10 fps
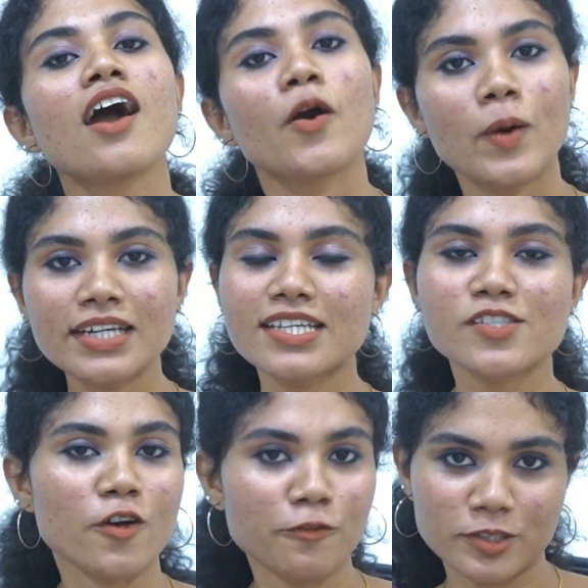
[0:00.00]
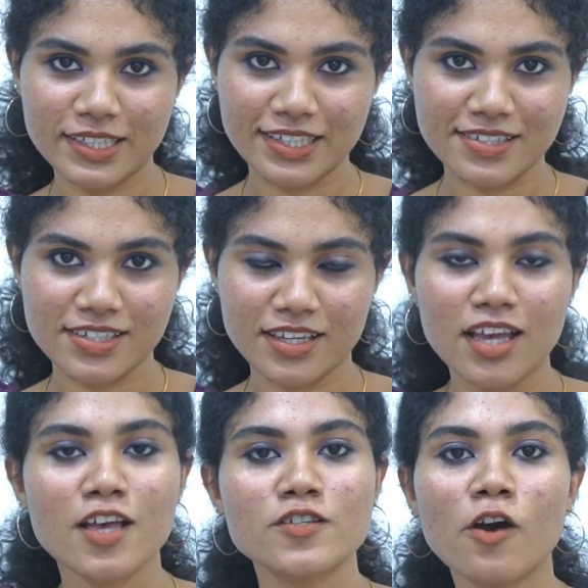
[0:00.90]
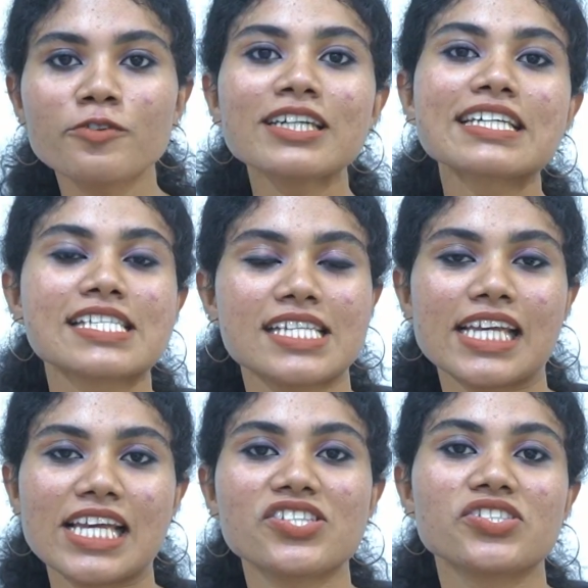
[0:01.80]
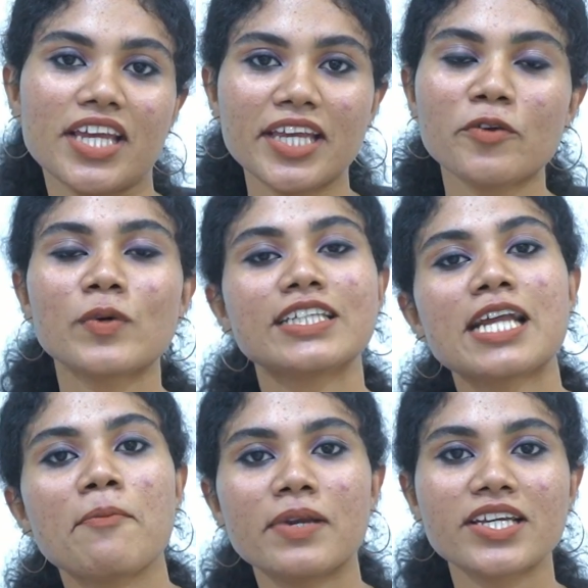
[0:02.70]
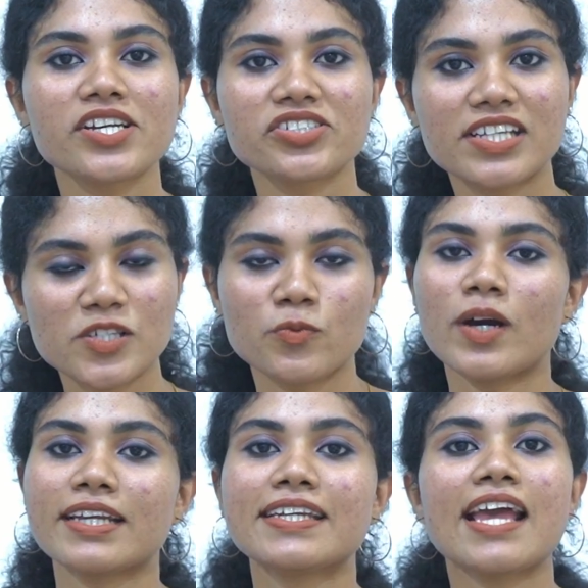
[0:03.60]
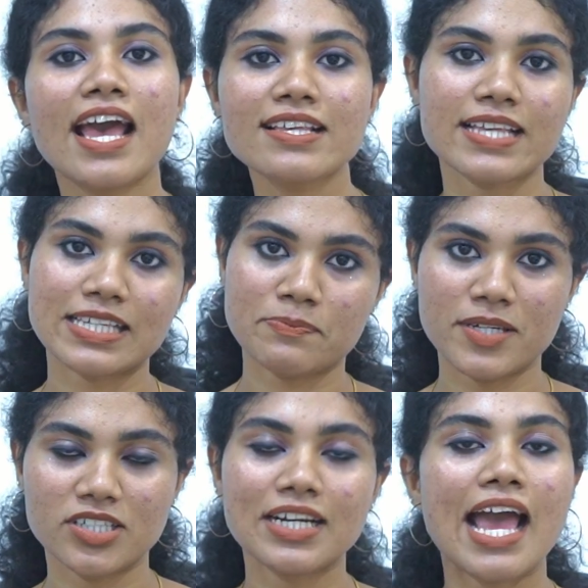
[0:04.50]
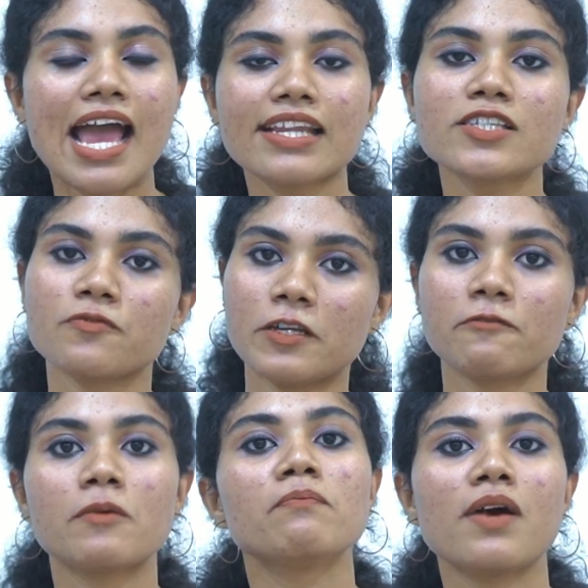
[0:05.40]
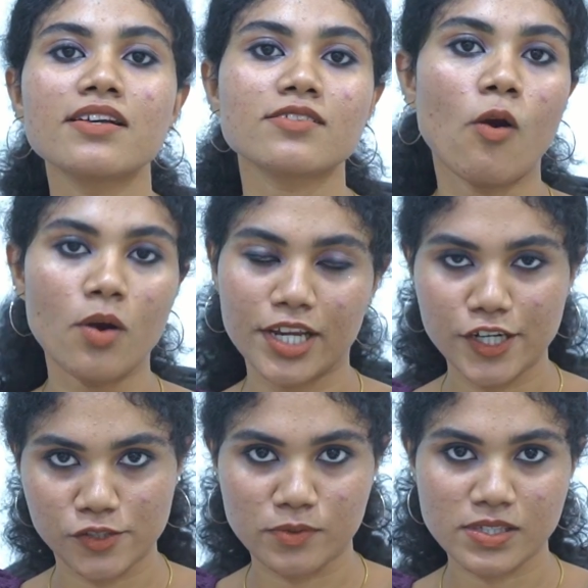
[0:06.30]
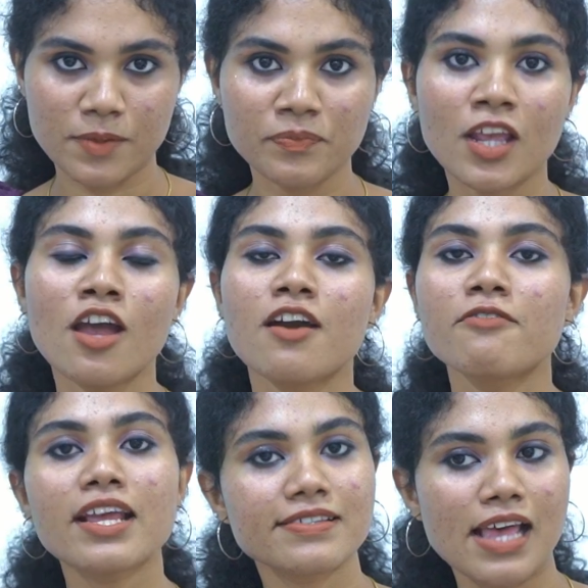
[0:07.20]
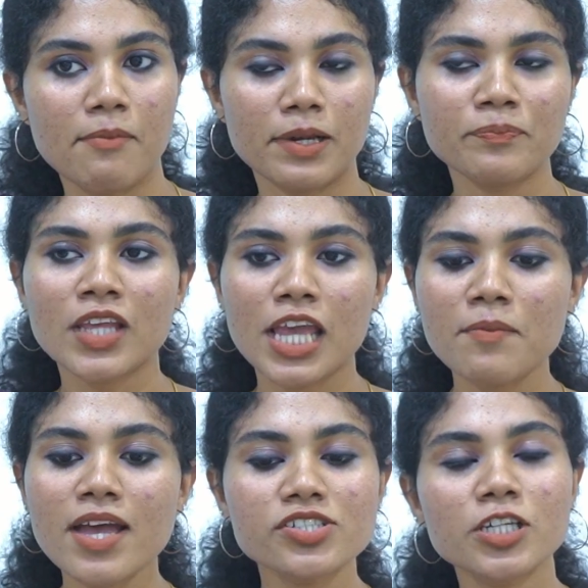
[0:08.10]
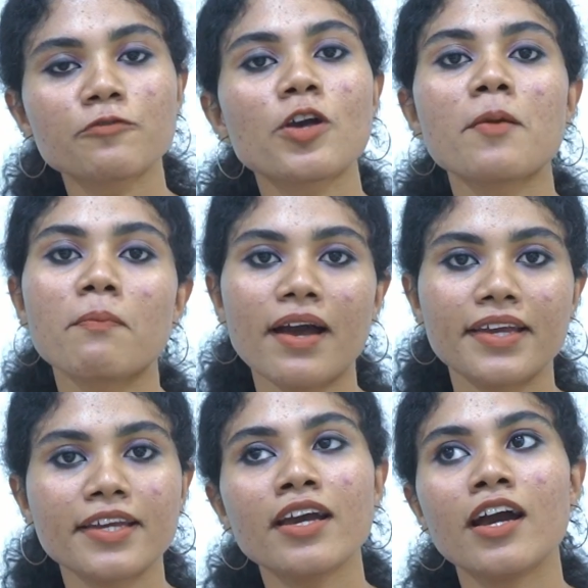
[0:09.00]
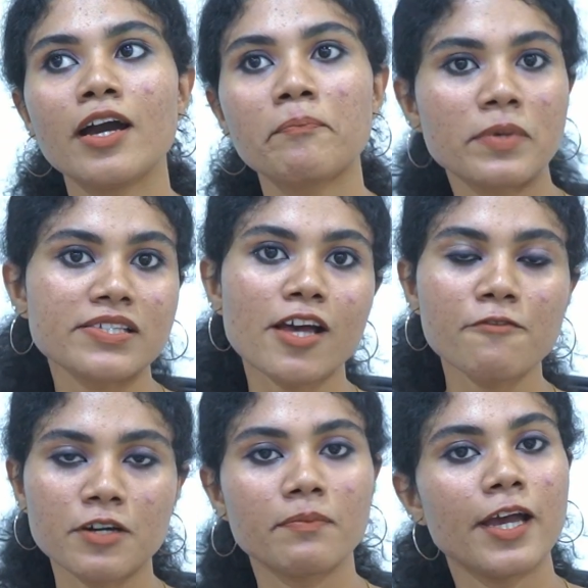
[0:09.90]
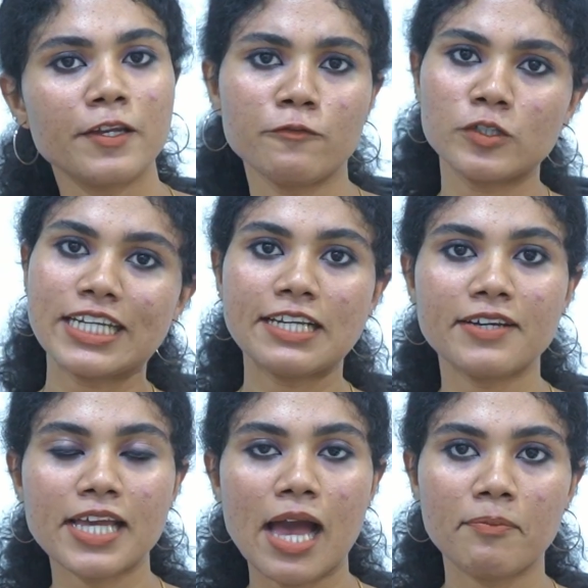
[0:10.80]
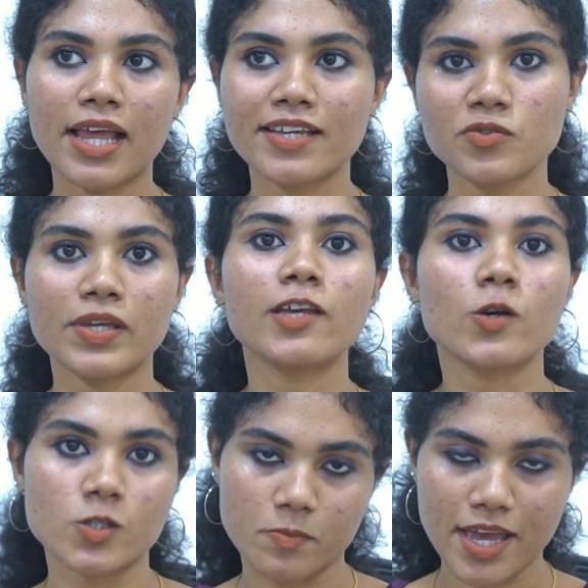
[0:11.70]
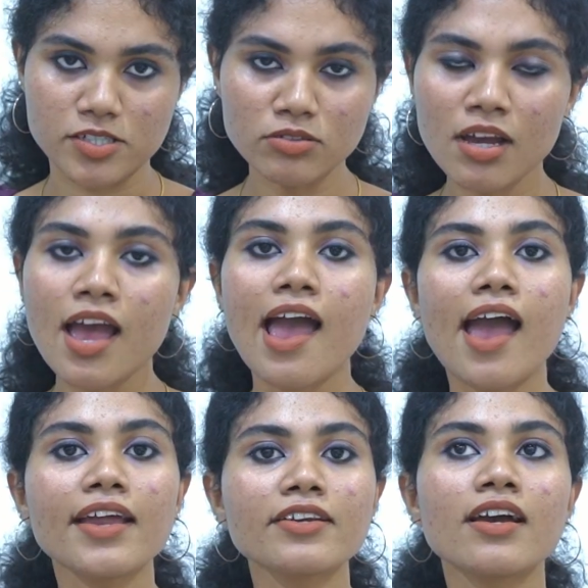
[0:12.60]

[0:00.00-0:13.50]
What is software testing? Software testing is checking whether application is working as expected and is free from bugs or issues. For example, imagine if you are buying a pizza from any food delivery app like Swiggy or Zomato and